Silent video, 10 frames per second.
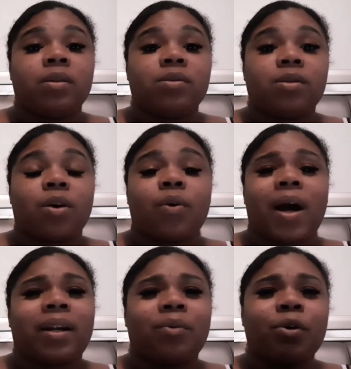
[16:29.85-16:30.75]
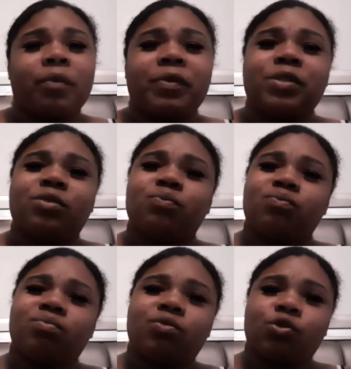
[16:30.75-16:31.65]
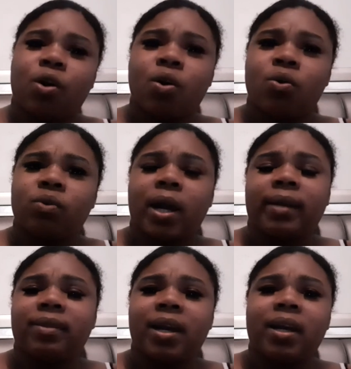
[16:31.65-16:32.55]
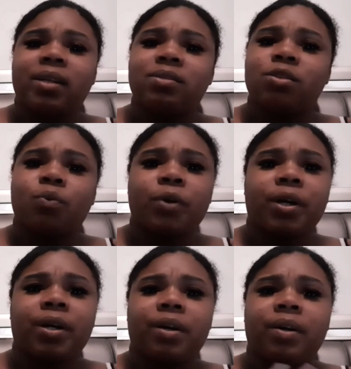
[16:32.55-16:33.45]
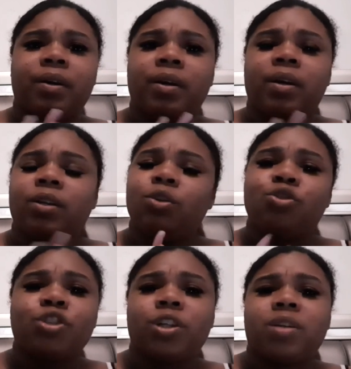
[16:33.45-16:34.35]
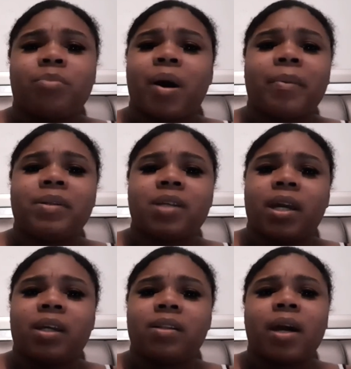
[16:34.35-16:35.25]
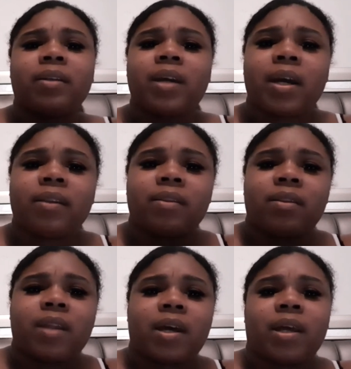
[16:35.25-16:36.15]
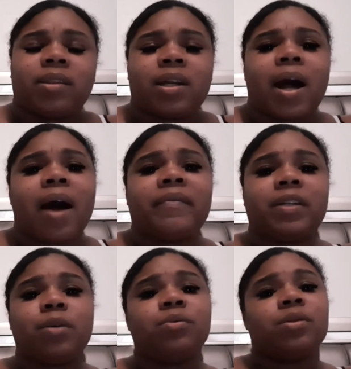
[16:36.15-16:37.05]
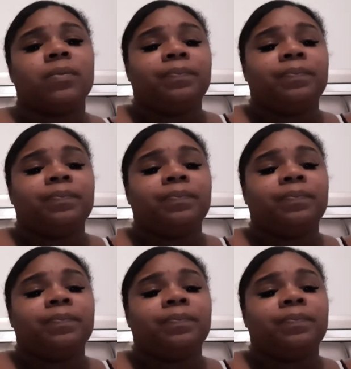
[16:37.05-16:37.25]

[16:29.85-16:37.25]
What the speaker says: So I don't know if it's strong like that to where you shouldn't probably take it like that at that high of a dose.